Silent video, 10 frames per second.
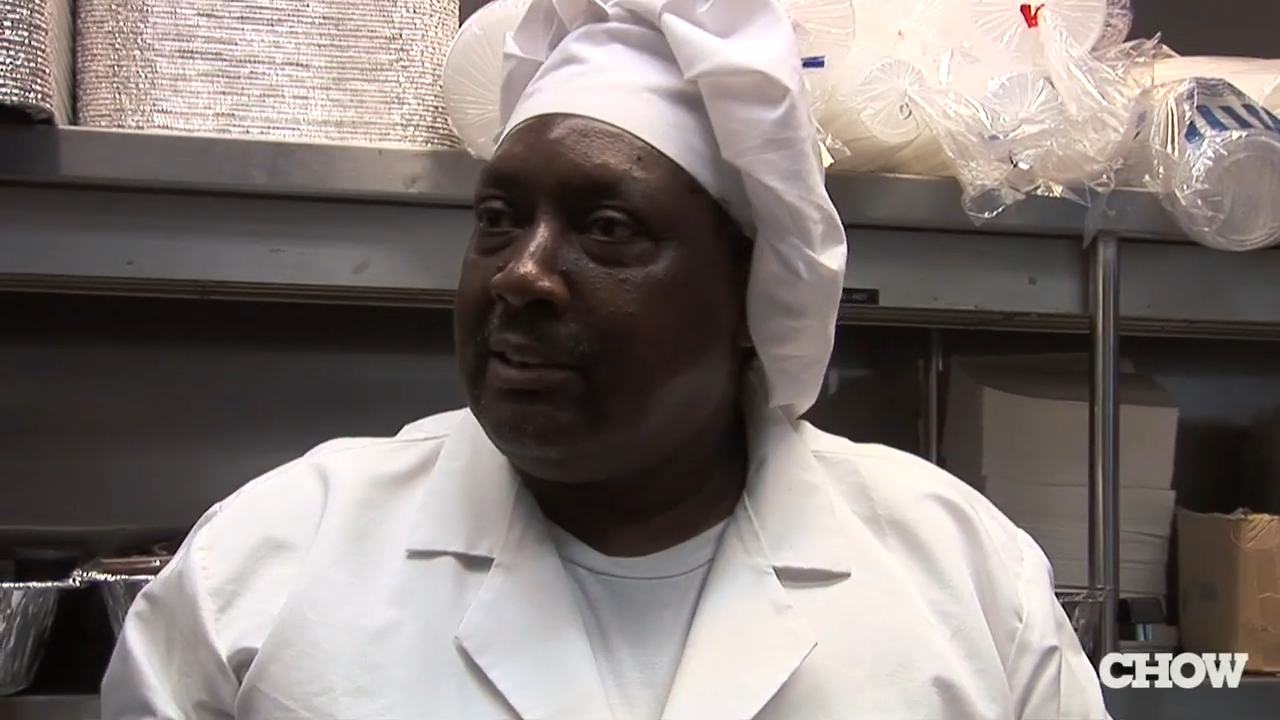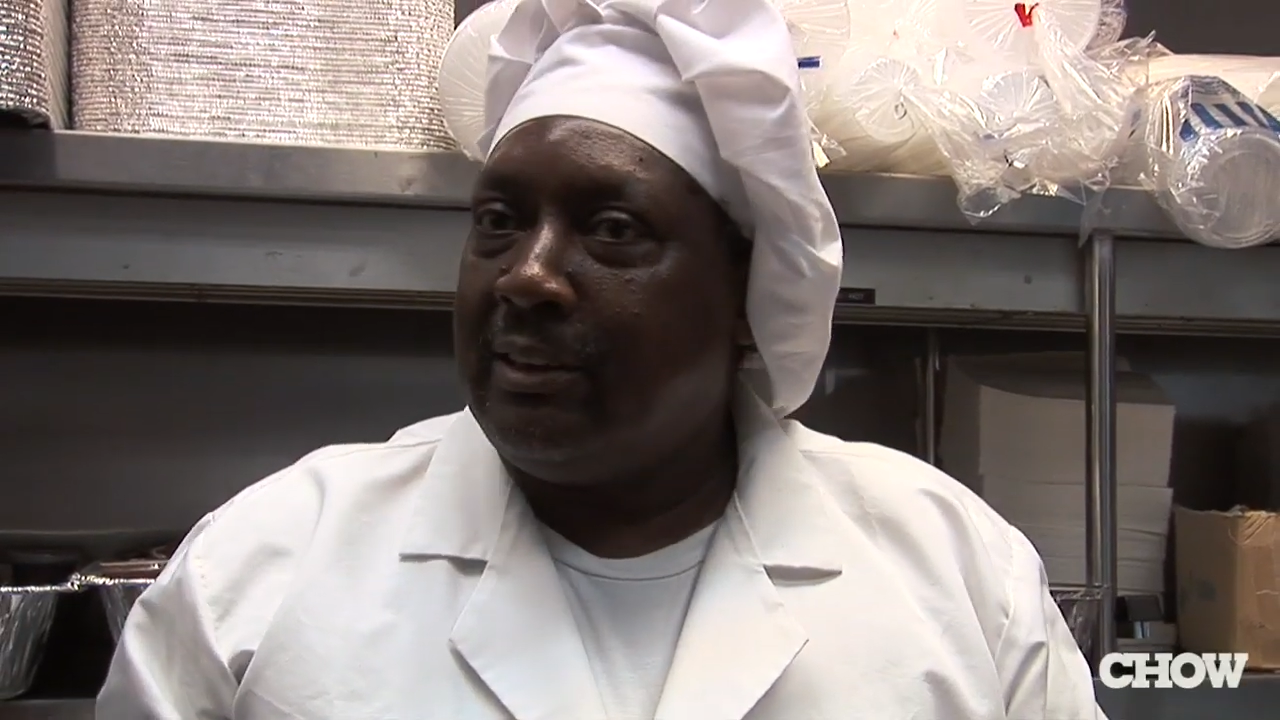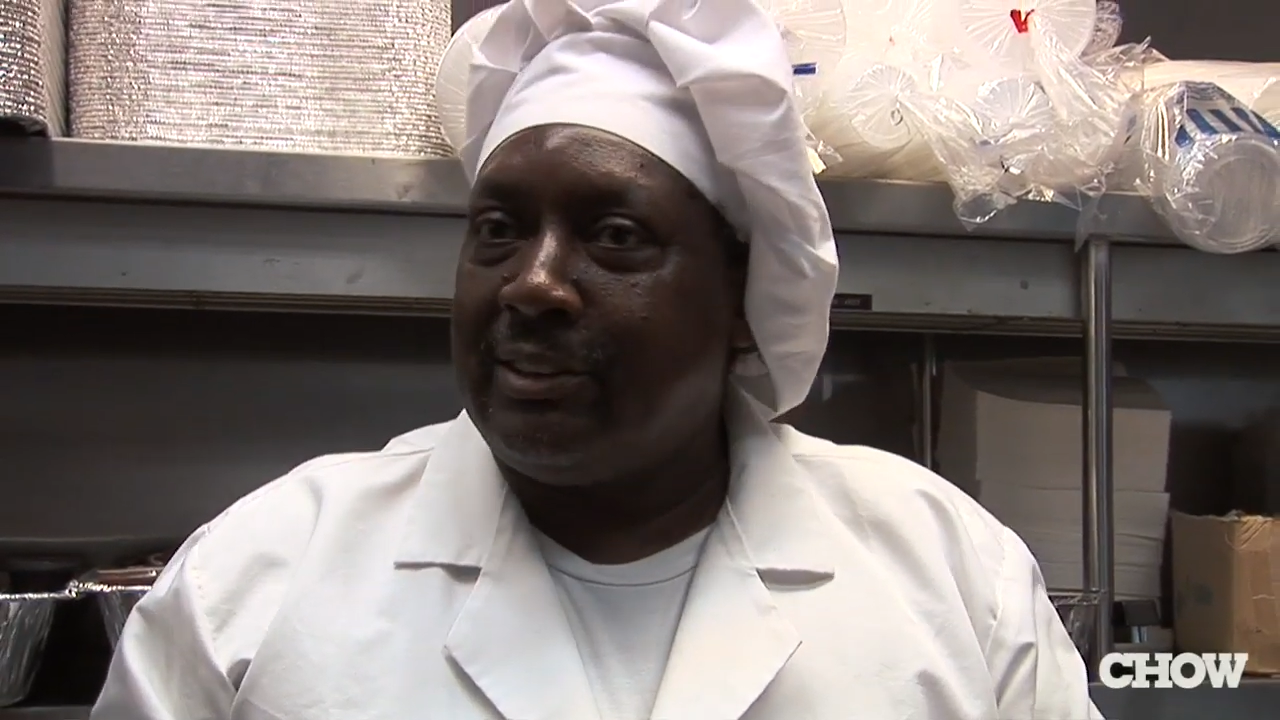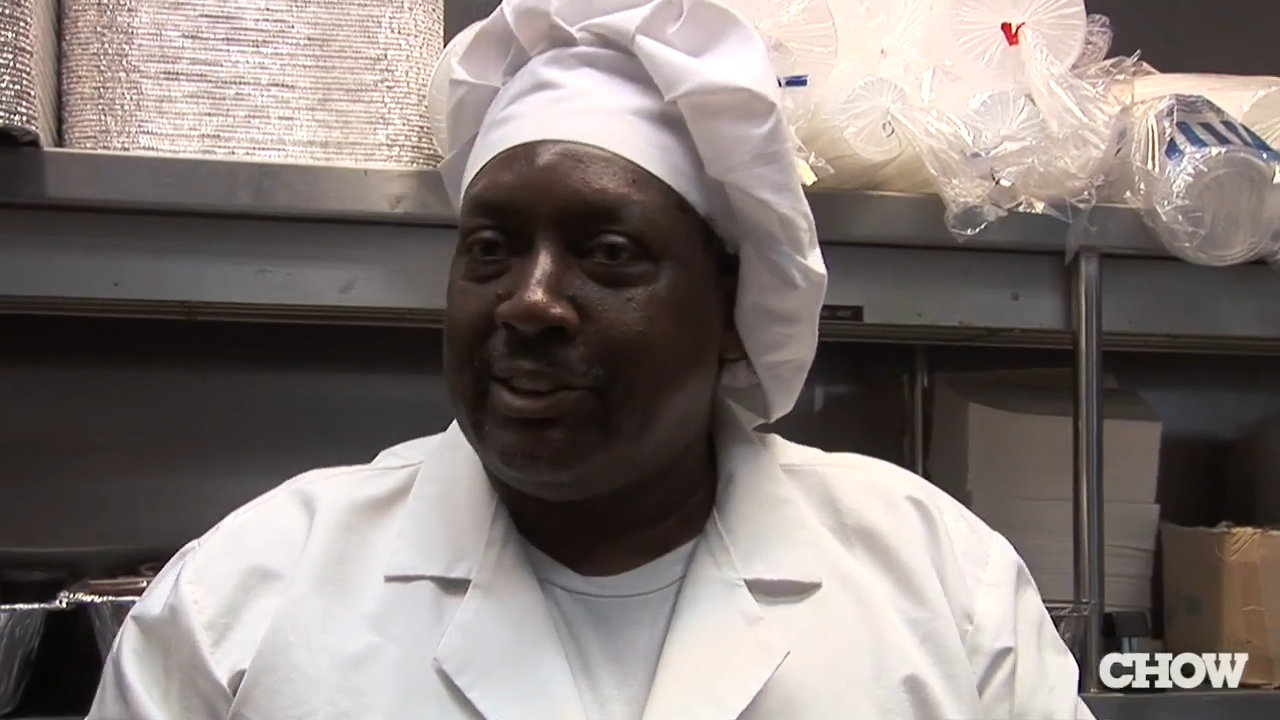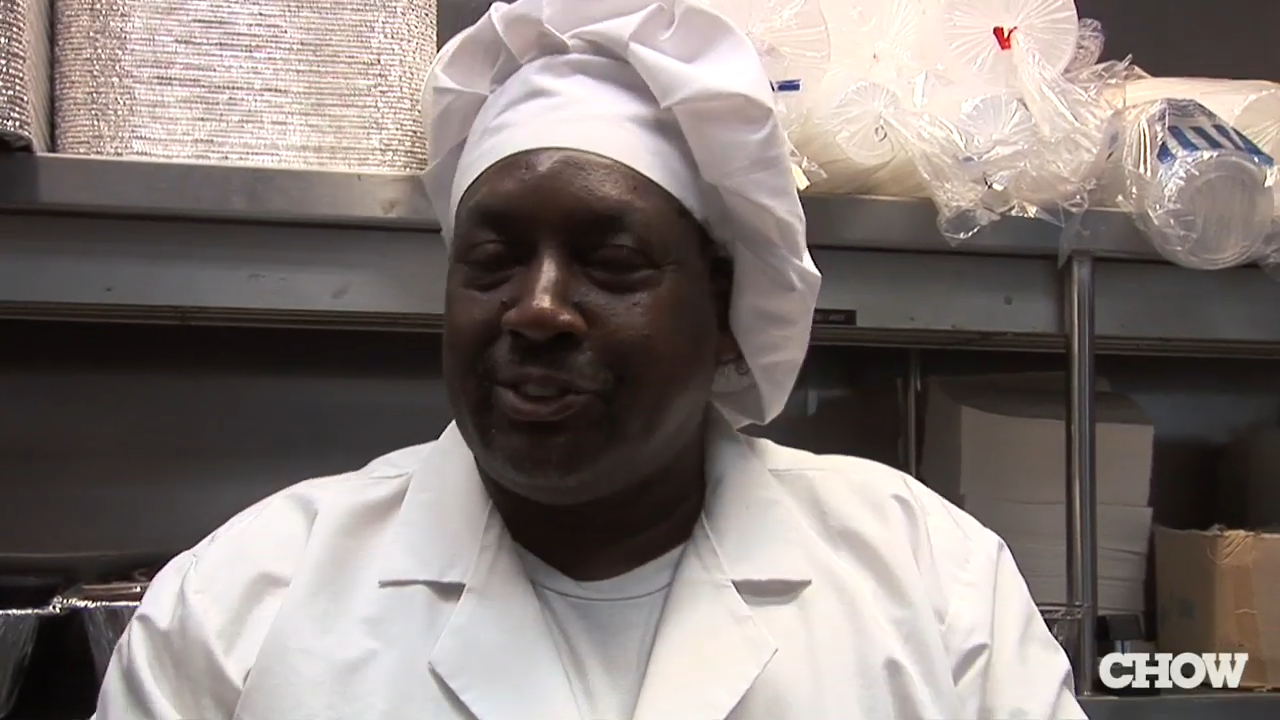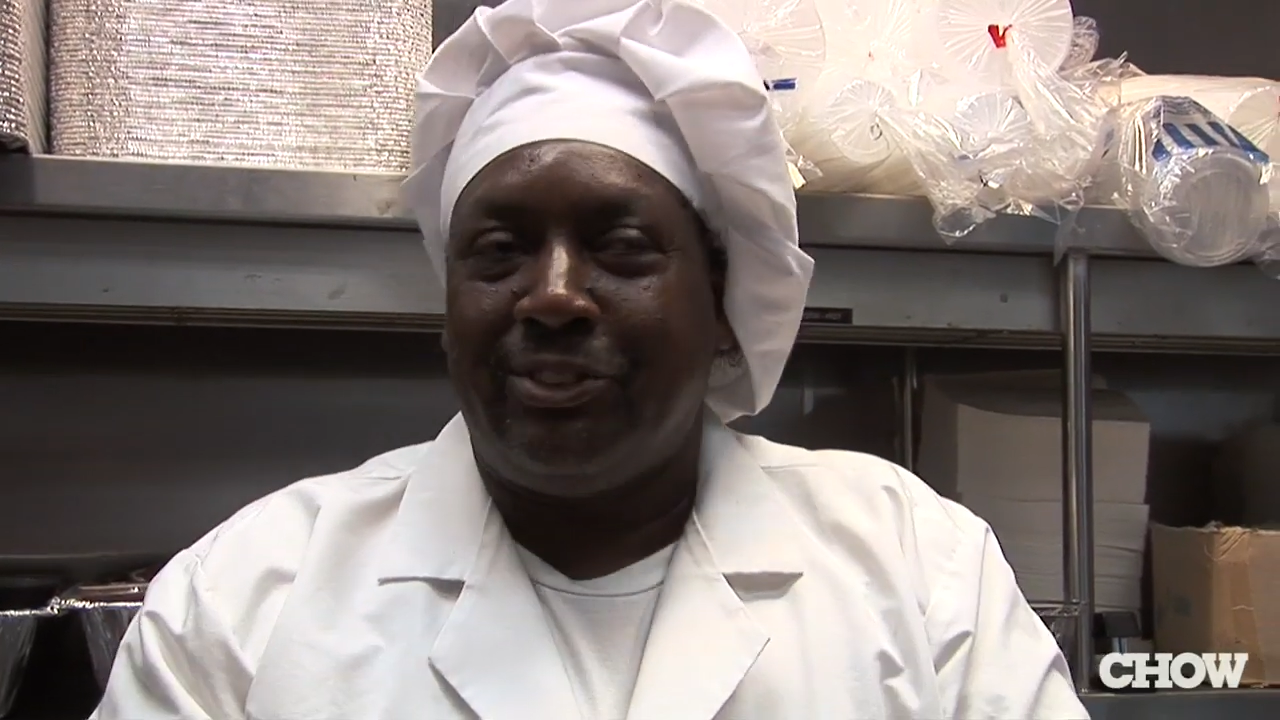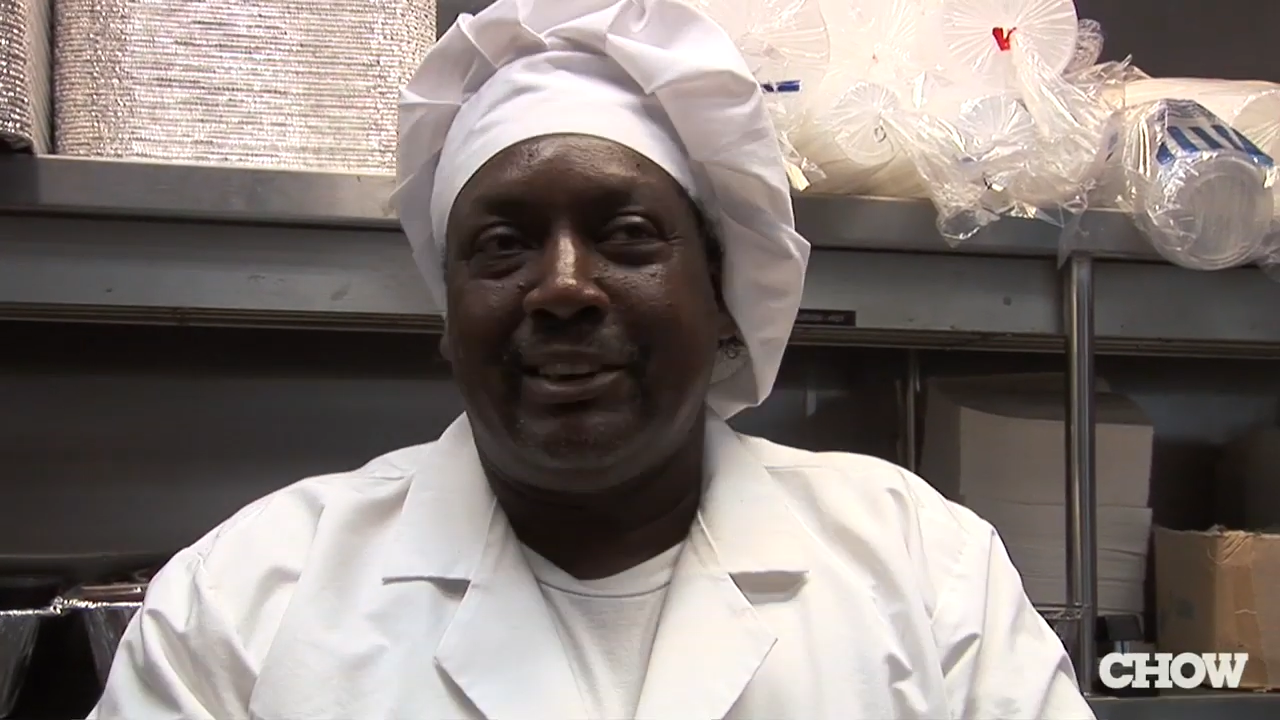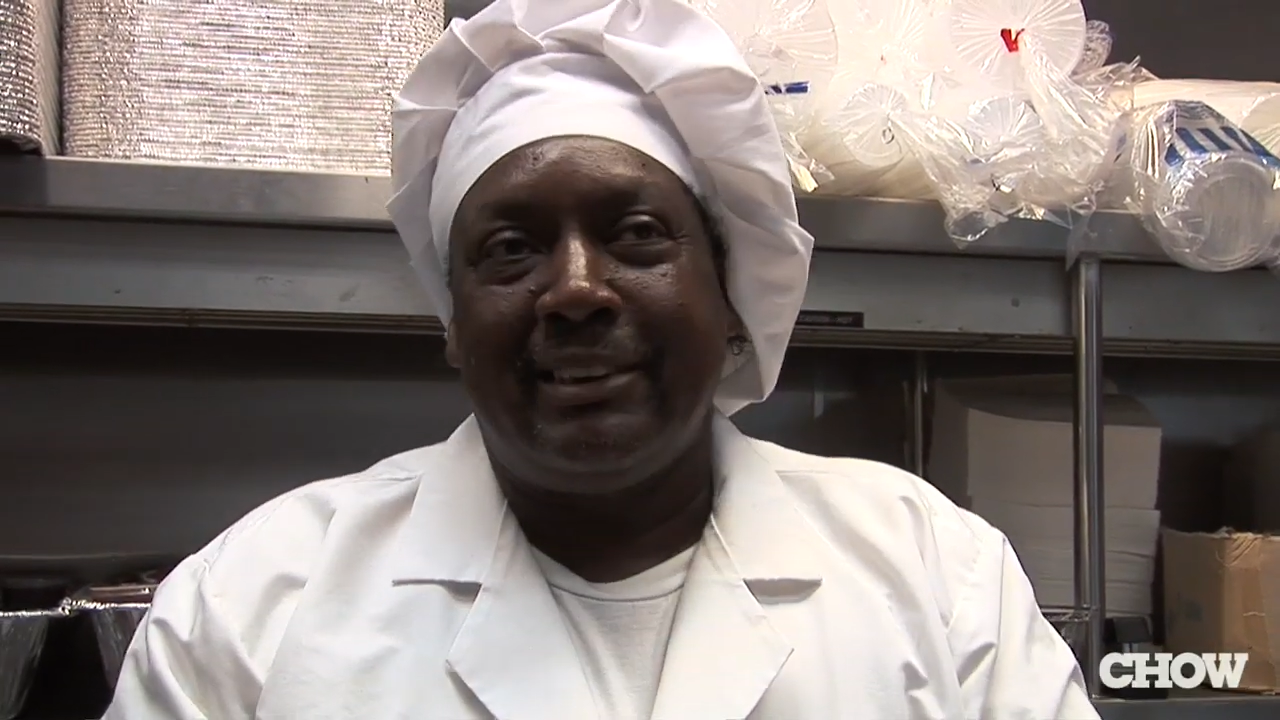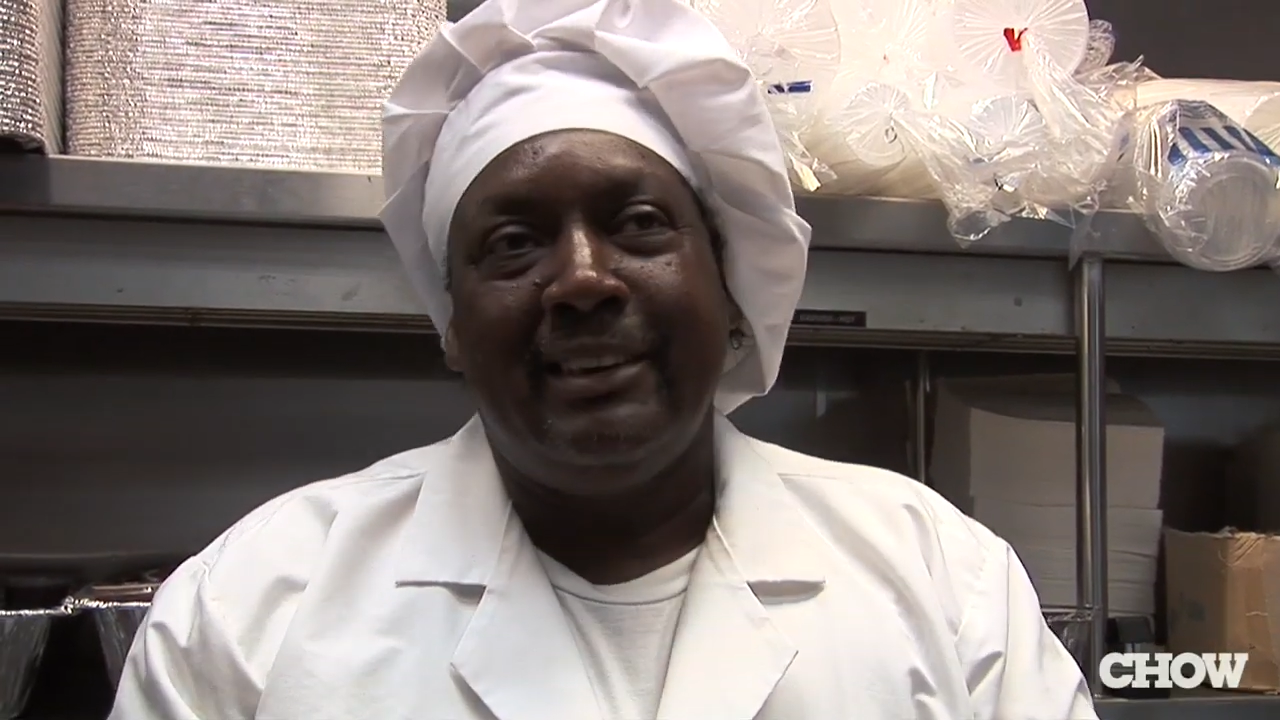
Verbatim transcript: on the street.